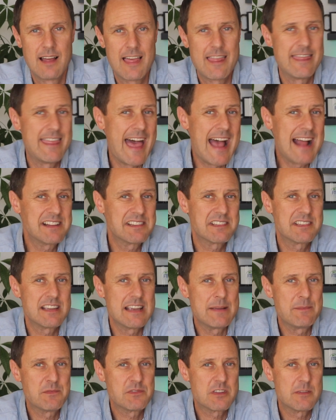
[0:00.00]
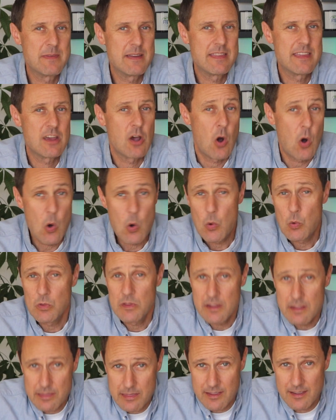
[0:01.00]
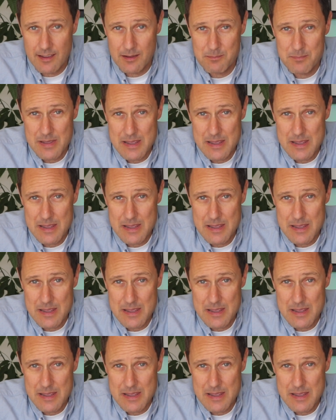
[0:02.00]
That seems to be the only thing